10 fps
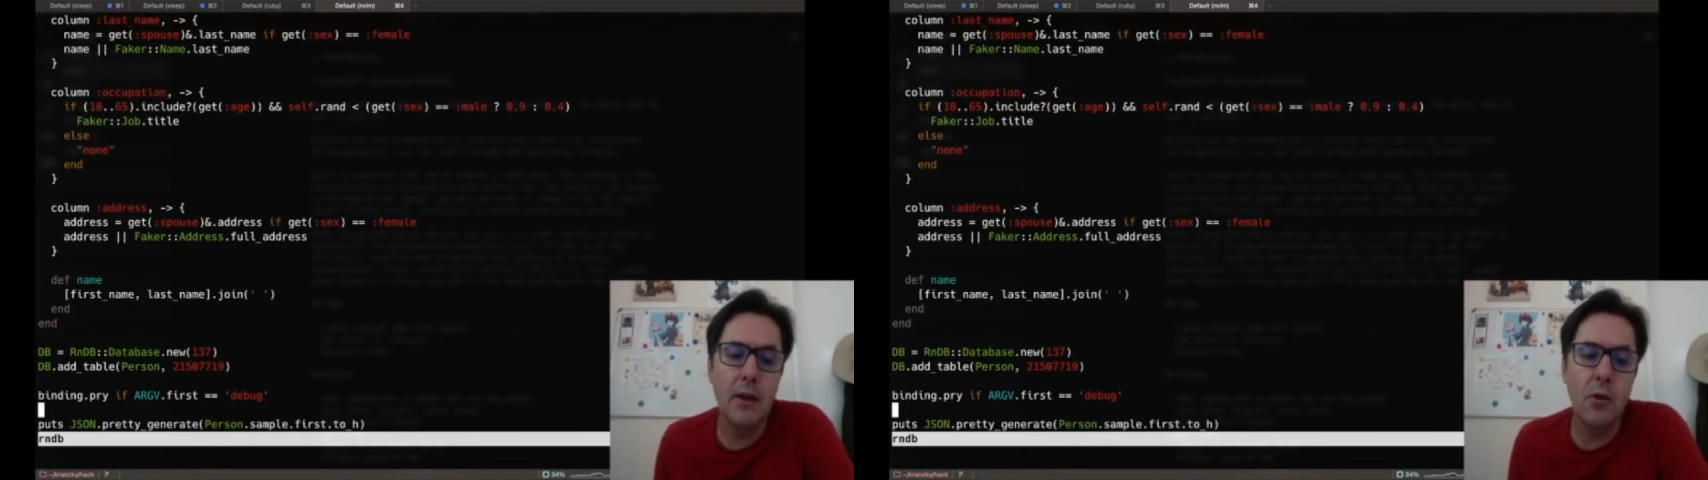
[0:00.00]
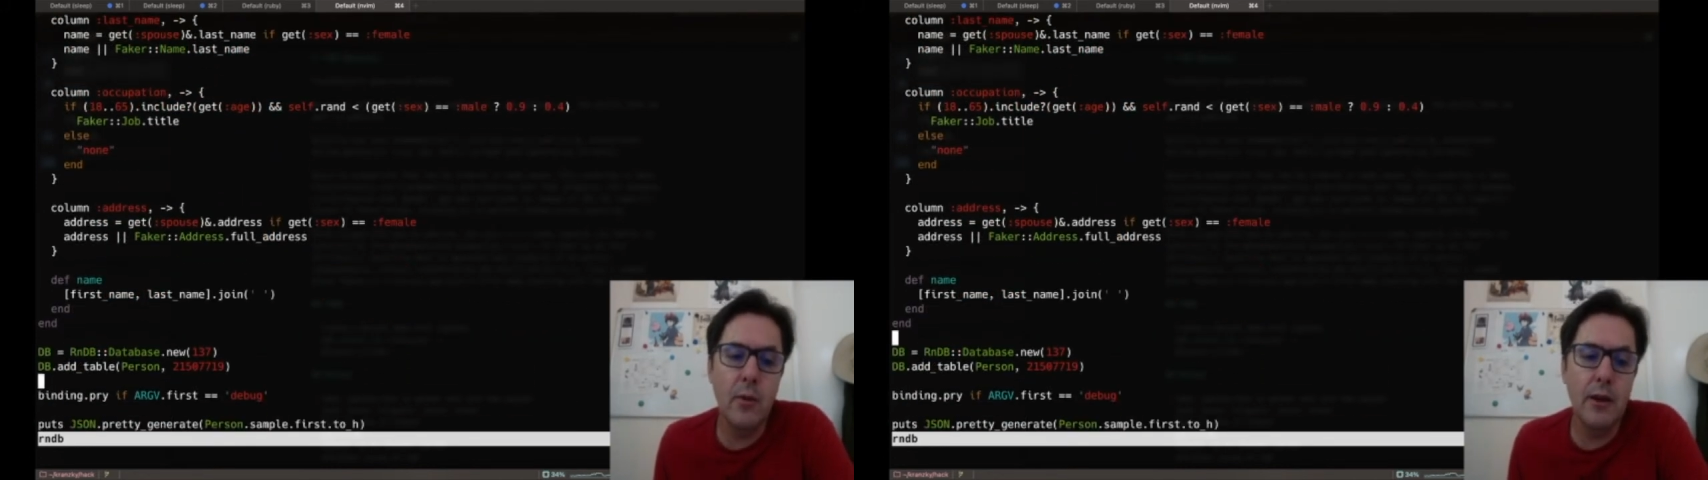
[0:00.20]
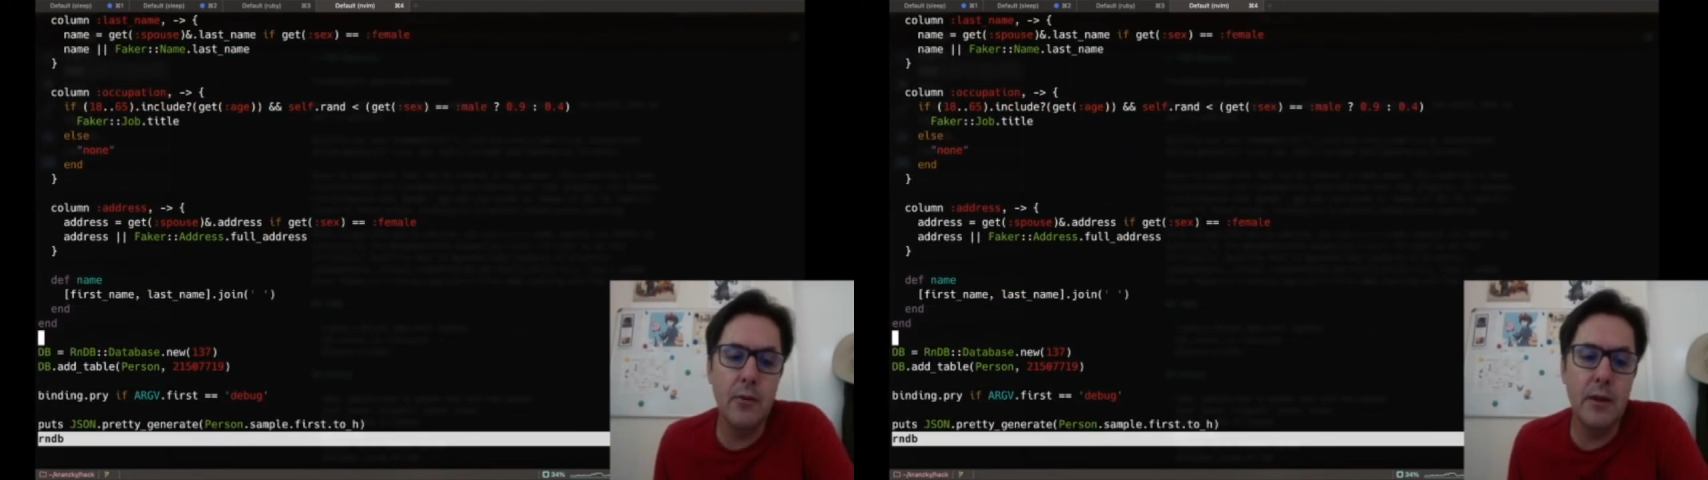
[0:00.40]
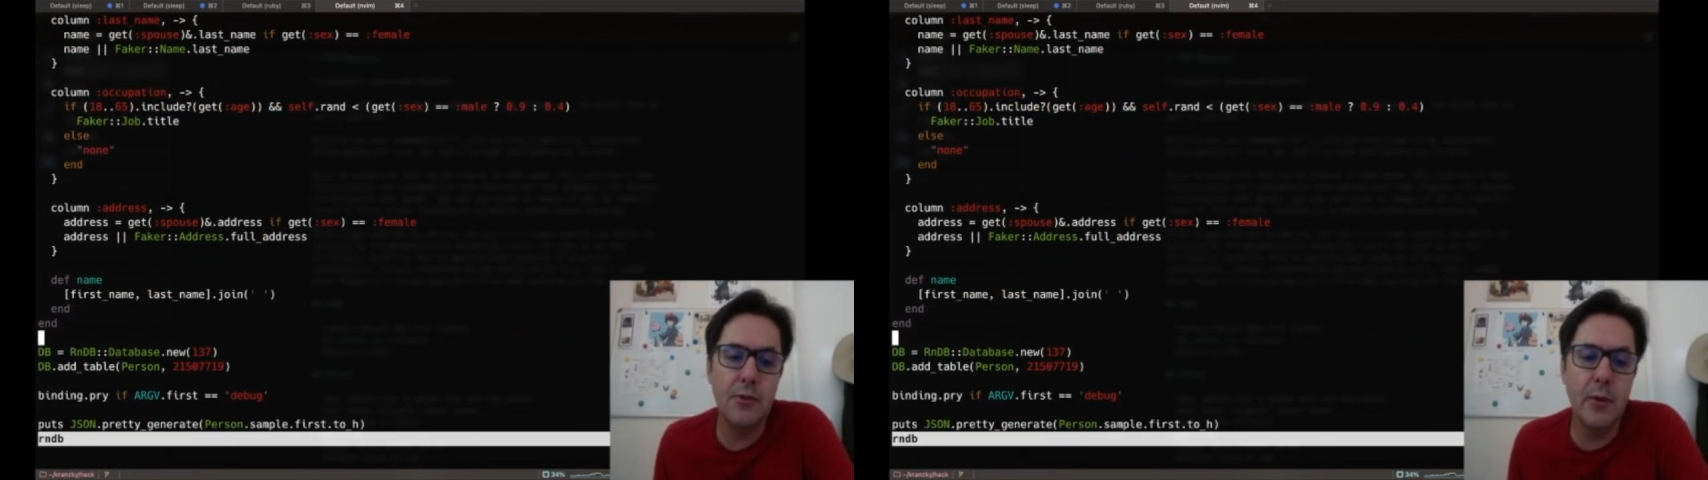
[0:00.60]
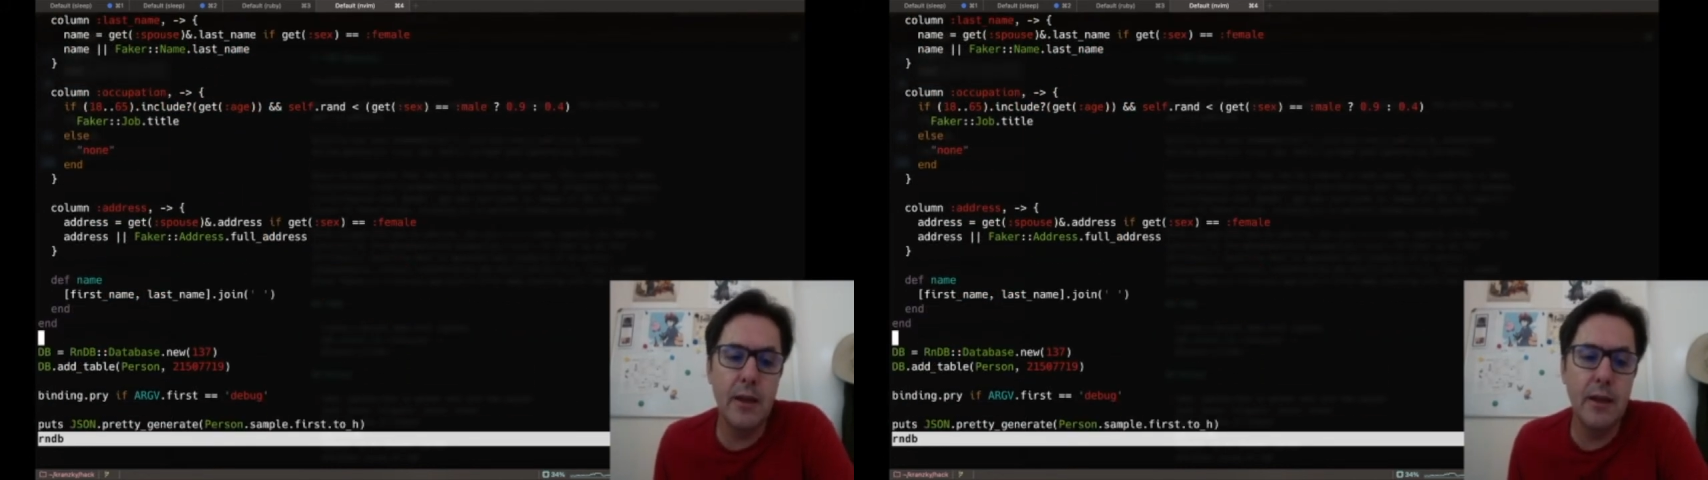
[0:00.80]
all we do is
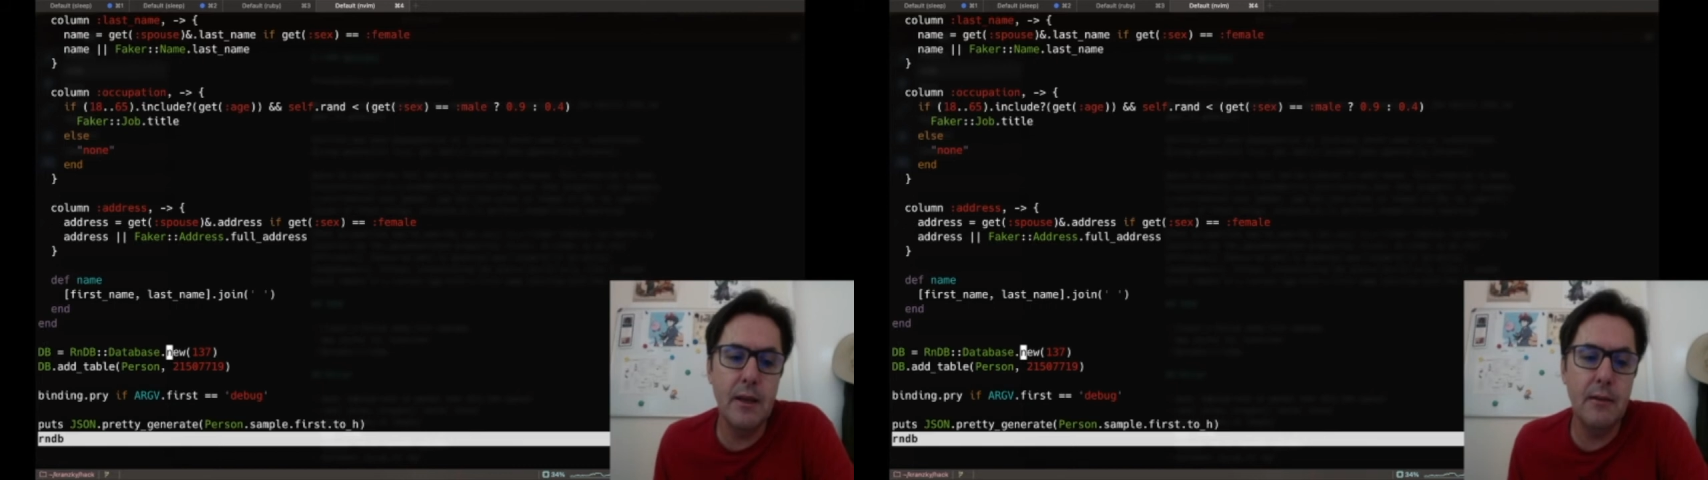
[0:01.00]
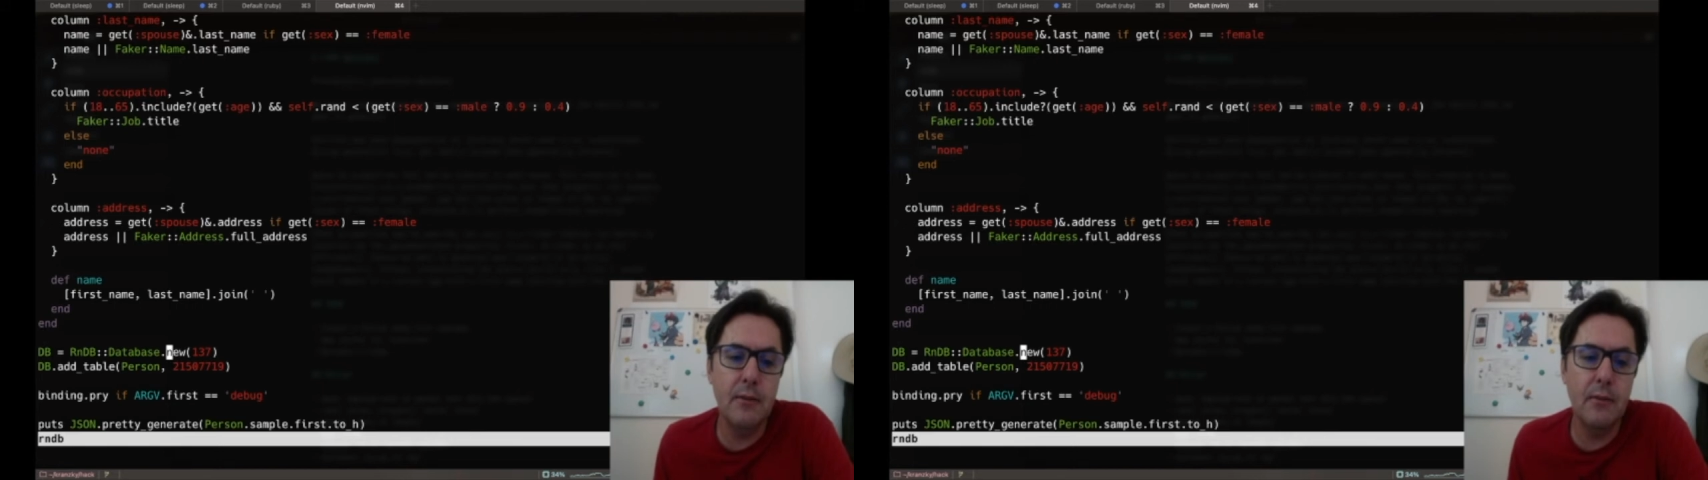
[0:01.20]
we